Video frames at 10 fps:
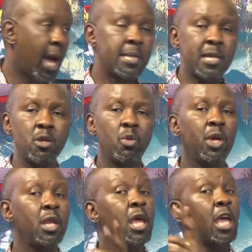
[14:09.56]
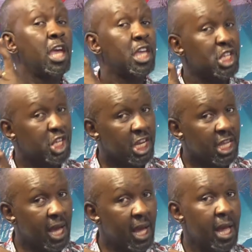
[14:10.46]
a genuine
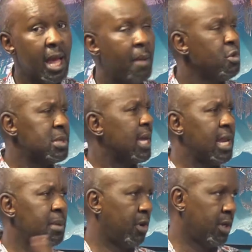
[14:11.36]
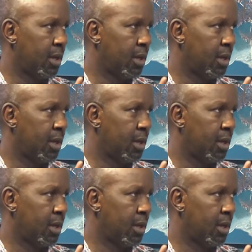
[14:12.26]
engineer, I'm using anybody.